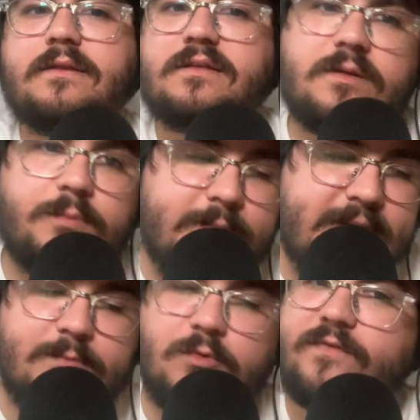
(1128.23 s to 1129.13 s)
than to bring
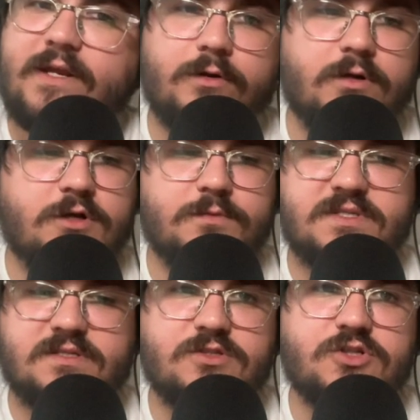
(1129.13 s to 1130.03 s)
back more veteran arms
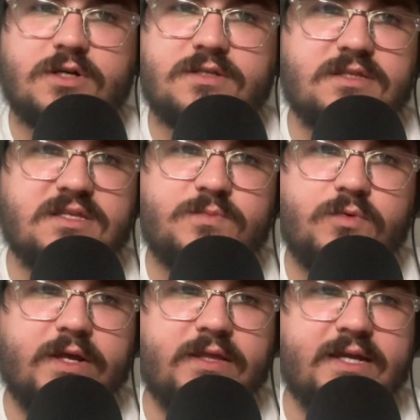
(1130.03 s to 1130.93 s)
as insurance at this point.